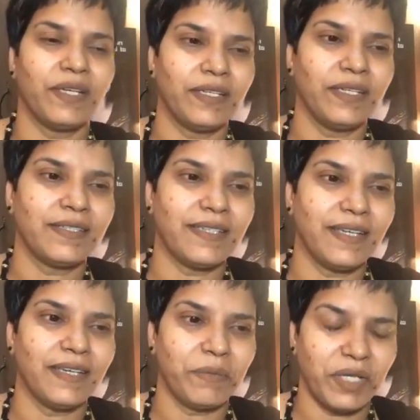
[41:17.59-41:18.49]
in
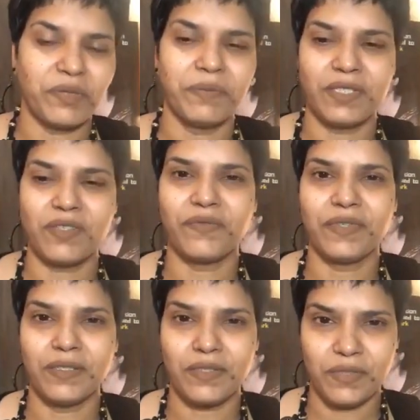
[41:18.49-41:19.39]
taking measurements of
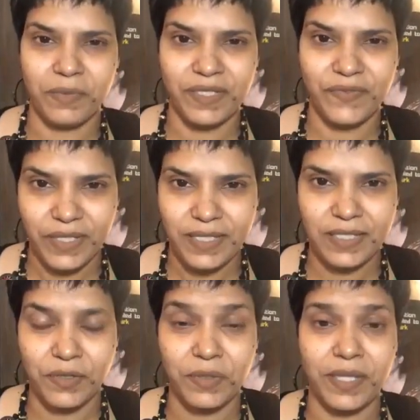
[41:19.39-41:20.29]
the instruments
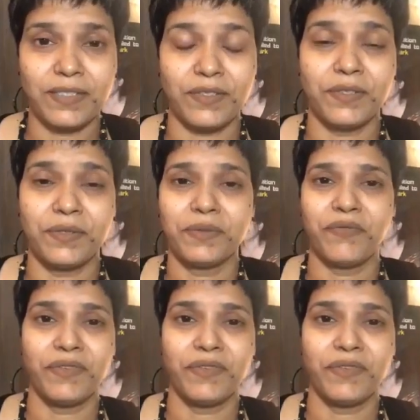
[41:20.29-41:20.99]
first, so that, you know,